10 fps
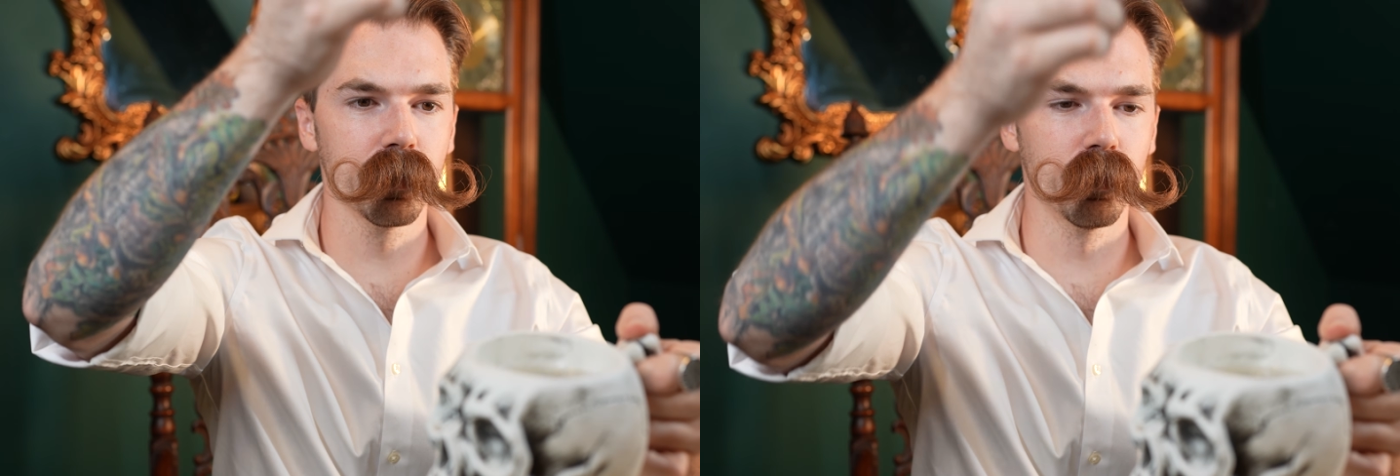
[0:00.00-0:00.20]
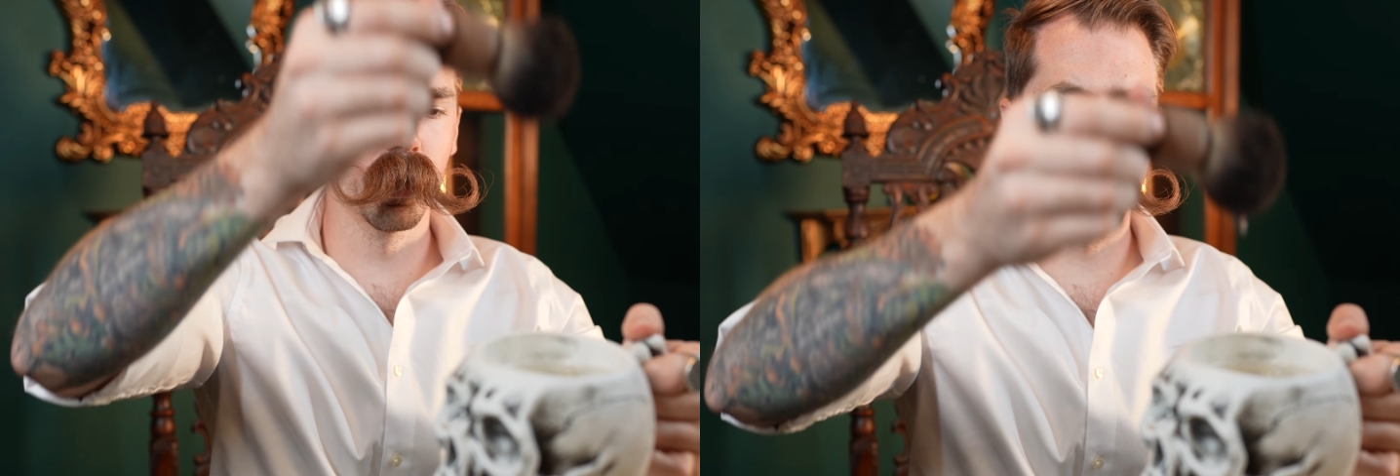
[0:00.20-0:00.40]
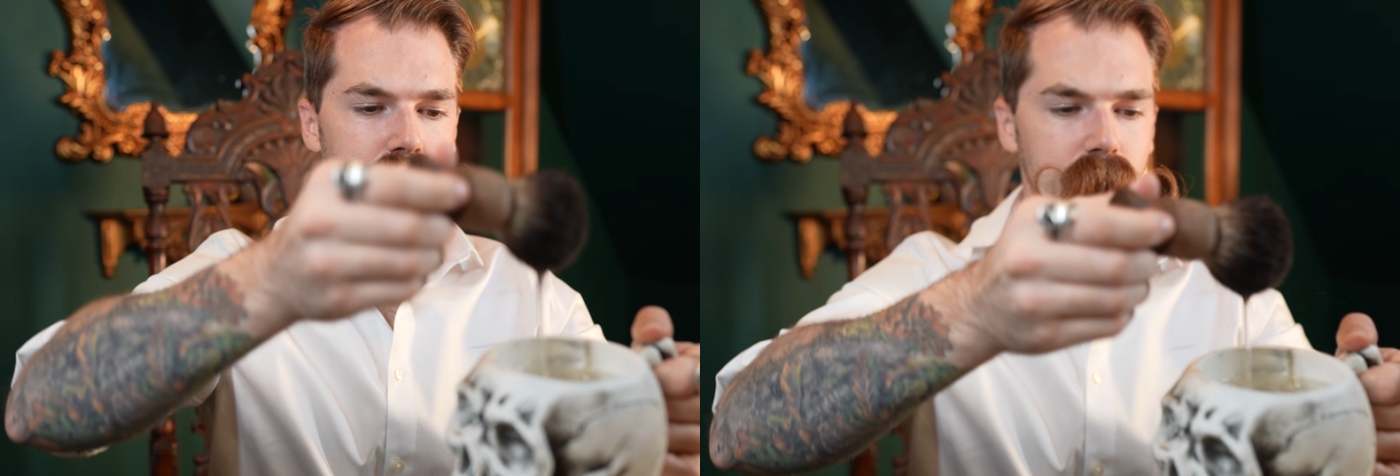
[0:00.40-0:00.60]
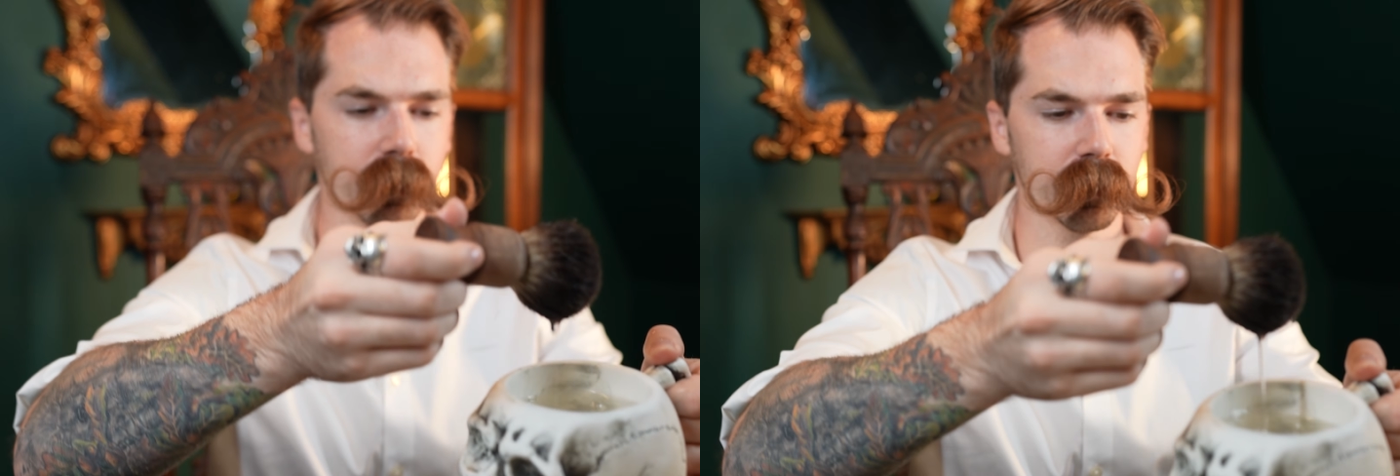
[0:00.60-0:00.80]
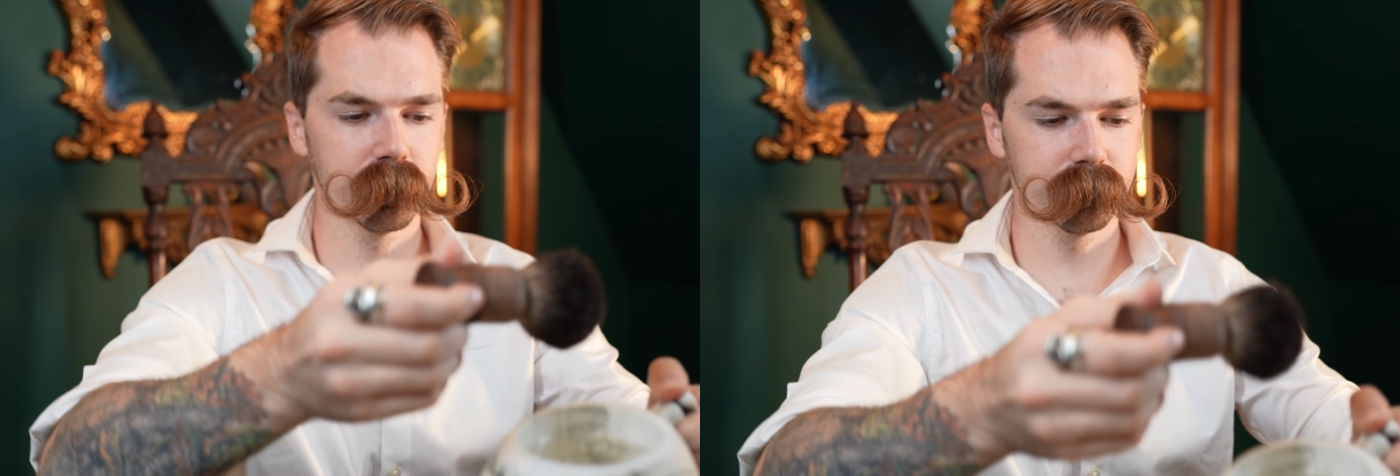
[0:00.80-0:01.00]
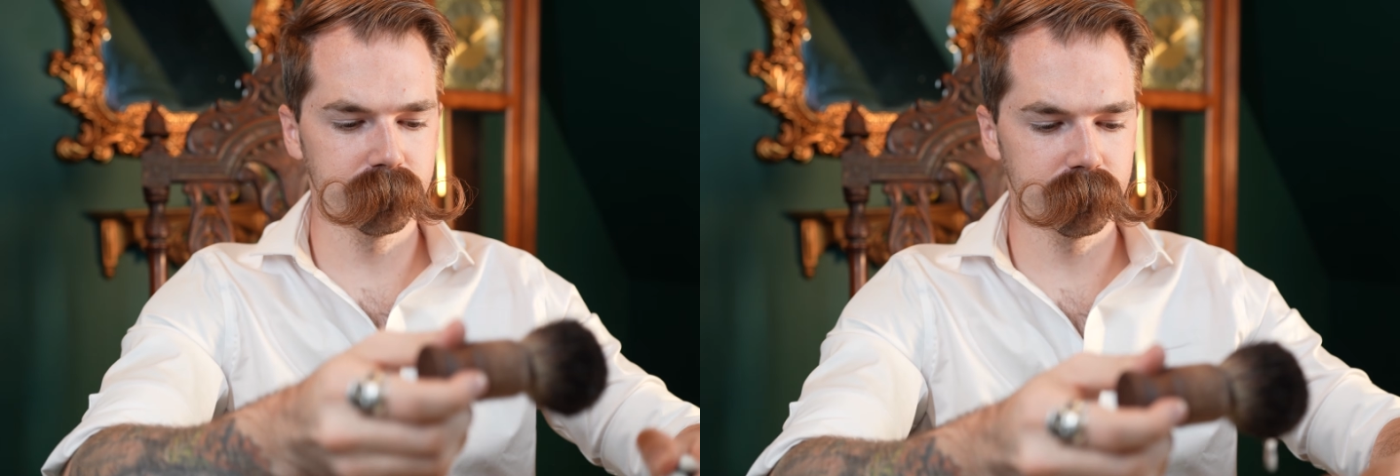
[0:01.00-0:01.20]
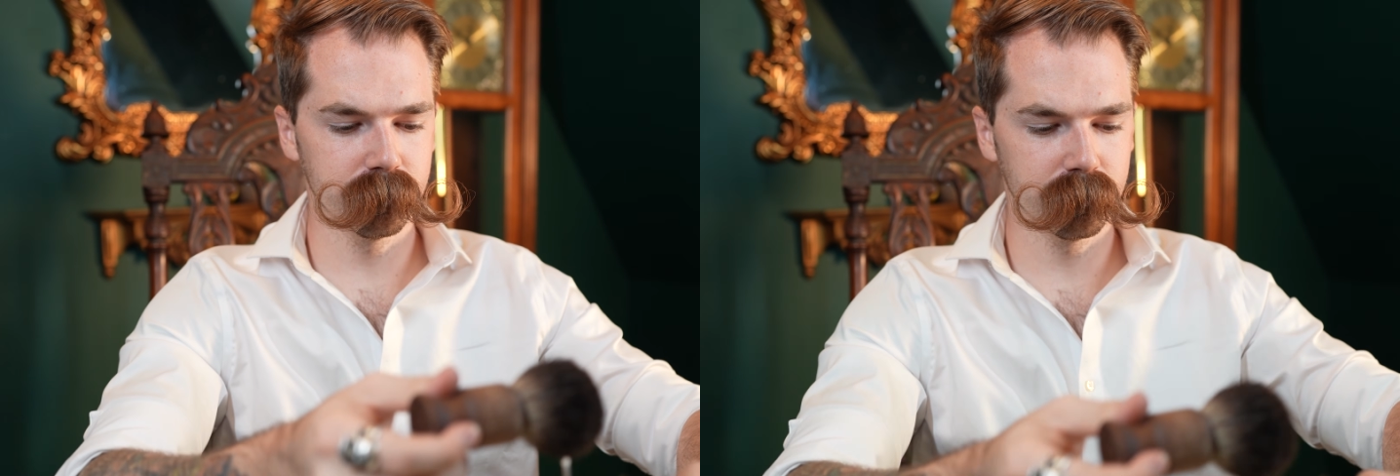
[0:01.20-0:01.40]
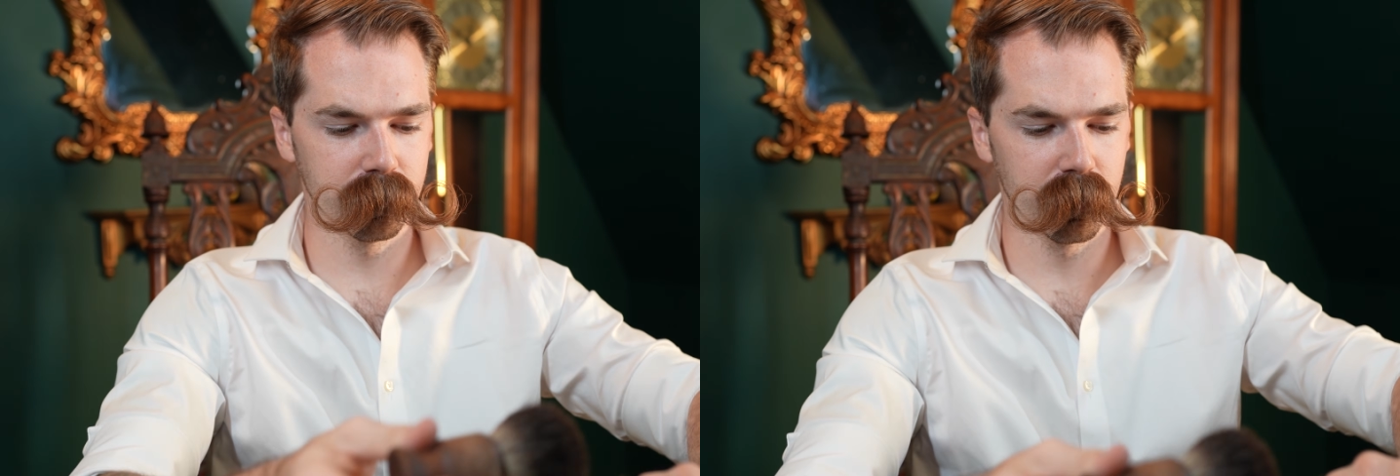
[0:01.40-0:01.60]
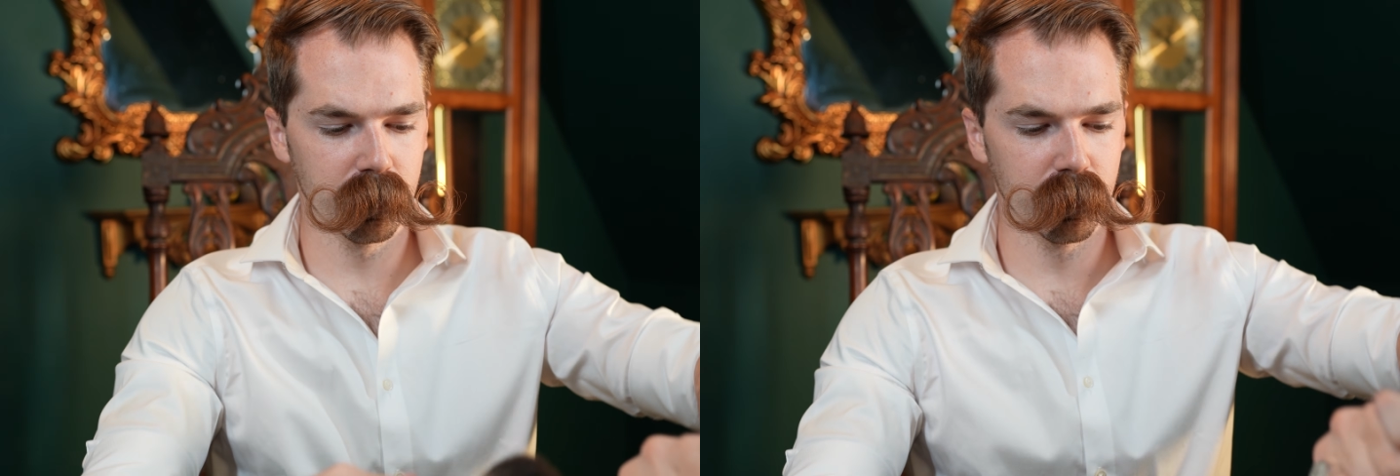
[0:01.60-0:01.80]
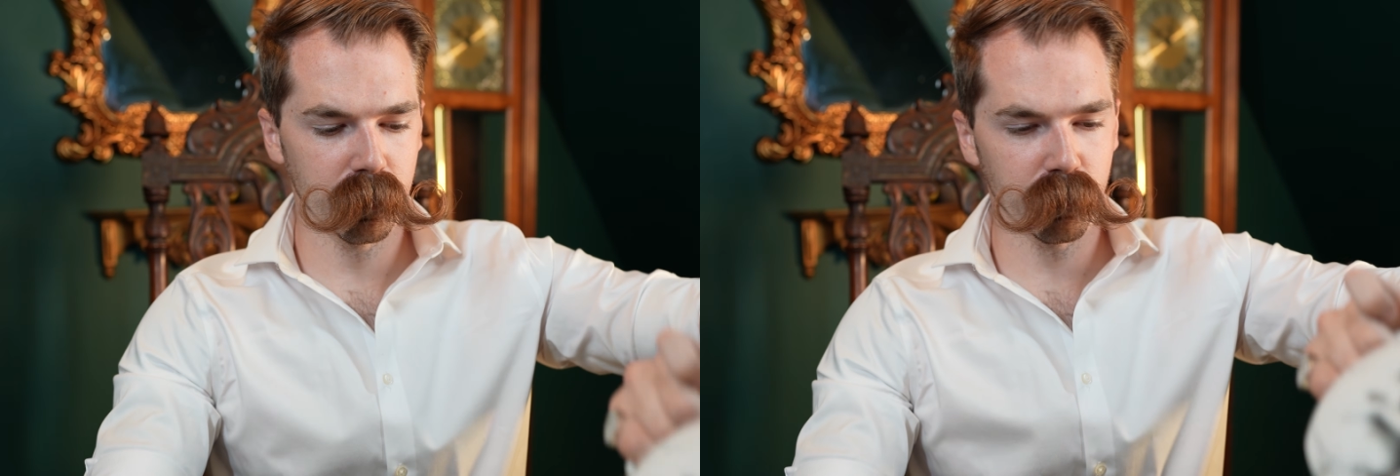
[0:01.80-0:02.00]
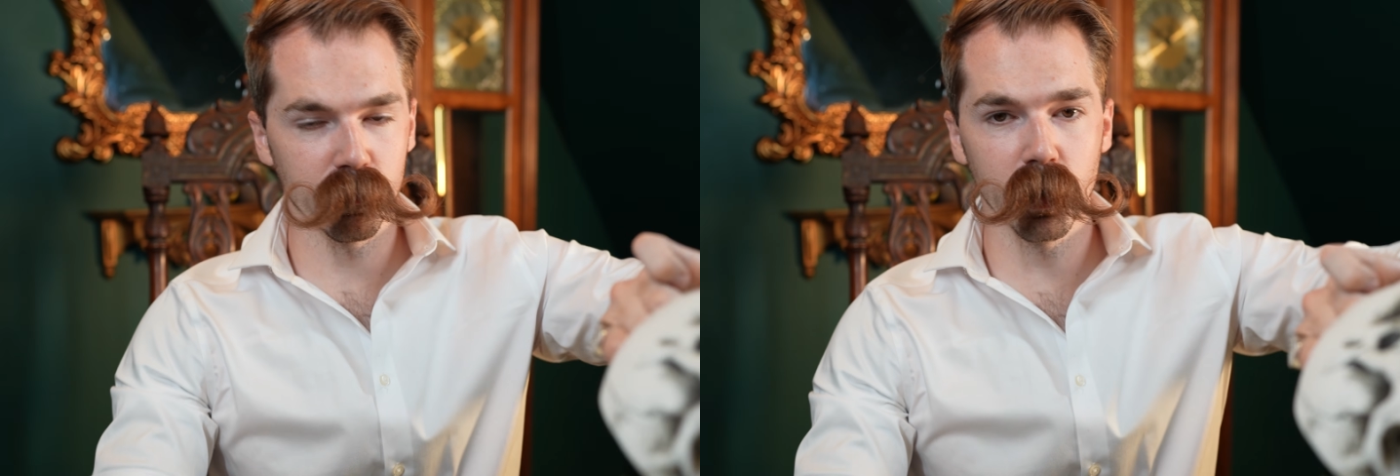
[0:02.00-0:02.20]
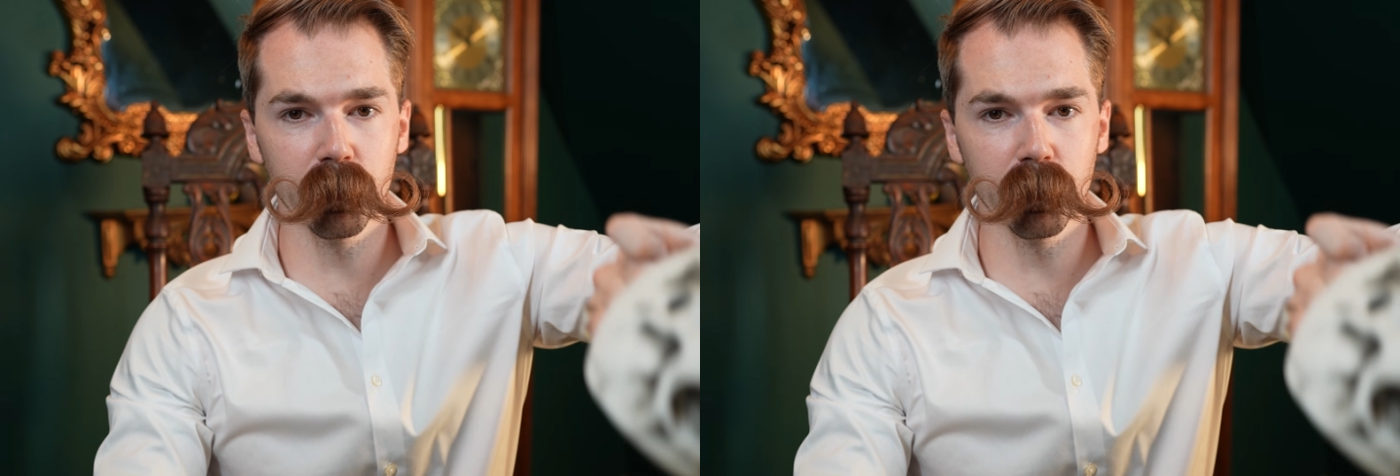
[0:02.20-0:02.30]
water from